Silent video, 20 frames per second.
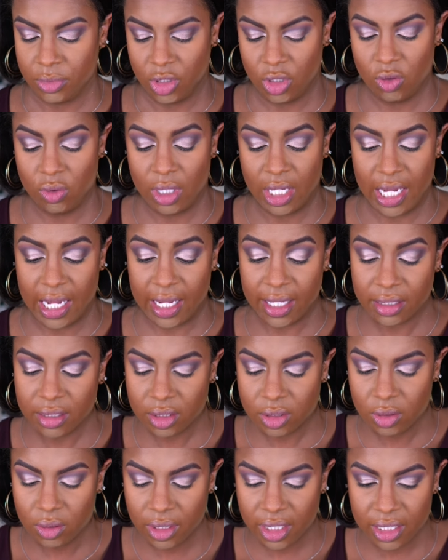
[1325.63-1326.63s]
You can
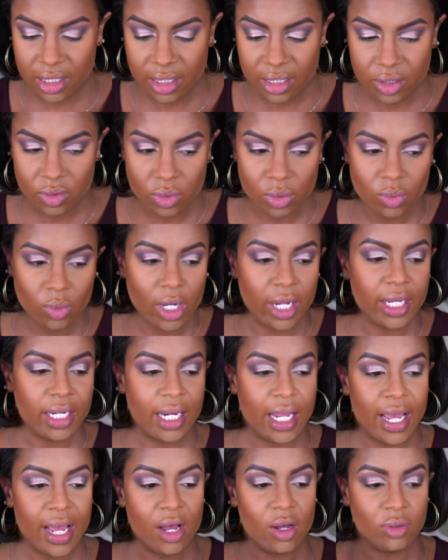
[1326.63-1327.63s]
still get this one right
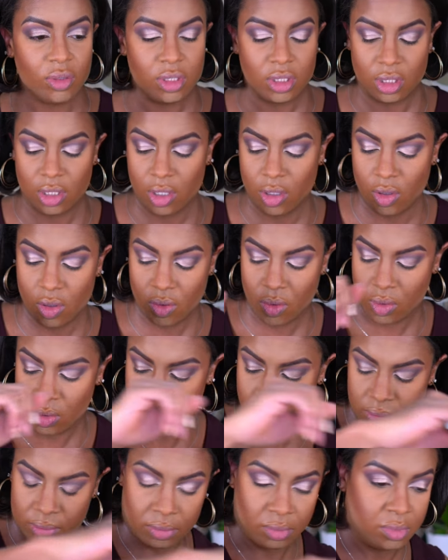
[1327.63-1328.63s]
now, so